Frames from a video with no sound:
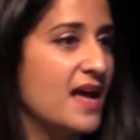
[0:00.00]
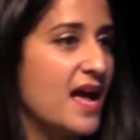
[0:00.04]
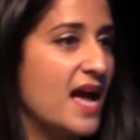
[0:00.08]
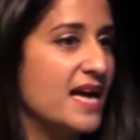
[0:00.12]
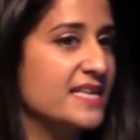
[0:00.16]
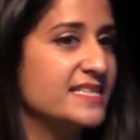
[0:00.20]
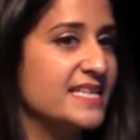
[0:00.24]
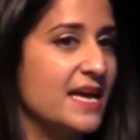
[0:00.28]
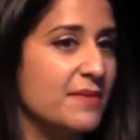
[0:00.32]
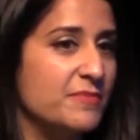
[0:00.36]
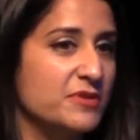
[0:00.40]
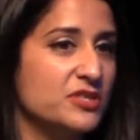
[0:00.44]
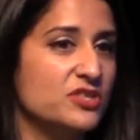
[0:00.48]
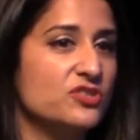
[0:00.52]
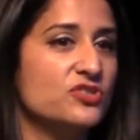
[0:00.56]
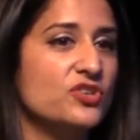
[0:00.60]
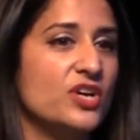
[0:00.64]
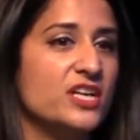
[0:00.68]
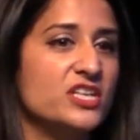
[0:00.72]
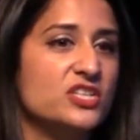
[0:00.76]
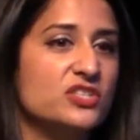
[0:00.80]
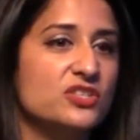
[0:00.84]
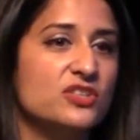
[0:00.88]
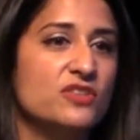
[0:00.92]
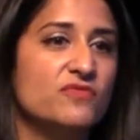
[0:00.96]
a
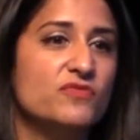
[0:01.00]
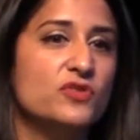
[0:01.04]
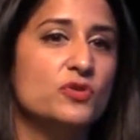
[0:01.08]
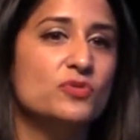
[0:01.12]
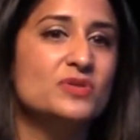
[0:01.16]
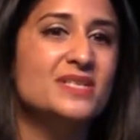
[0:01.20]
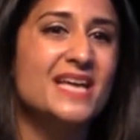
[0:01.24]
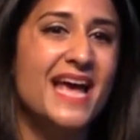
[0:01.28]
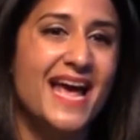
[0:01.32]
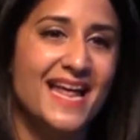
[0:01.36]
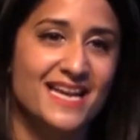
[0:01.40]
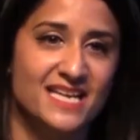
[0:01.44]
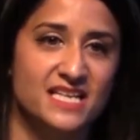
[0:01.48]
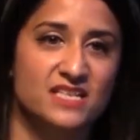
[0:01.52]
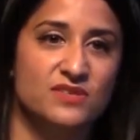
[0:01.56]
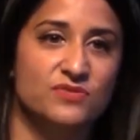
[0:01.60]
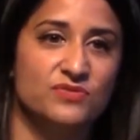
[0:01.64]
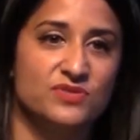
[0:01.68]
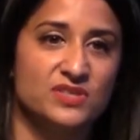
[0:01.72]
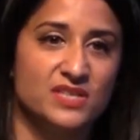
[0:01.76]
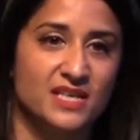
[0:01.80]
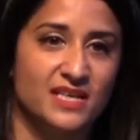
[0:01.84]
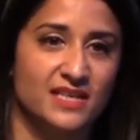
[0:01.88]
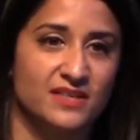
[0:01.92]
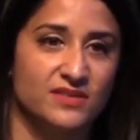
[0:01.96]
demonstration of your technical
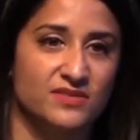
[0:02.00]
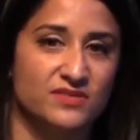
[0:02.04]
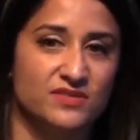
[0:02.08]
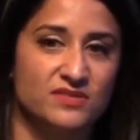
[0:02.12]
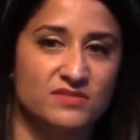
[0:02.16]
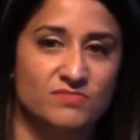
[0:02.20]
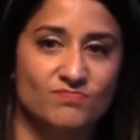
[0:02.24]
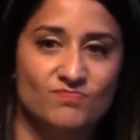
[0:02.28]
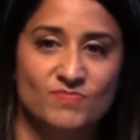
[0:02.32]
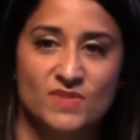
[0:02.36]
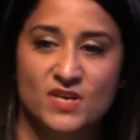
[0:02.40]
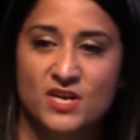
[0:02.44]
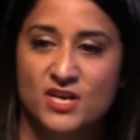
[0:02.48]
skills.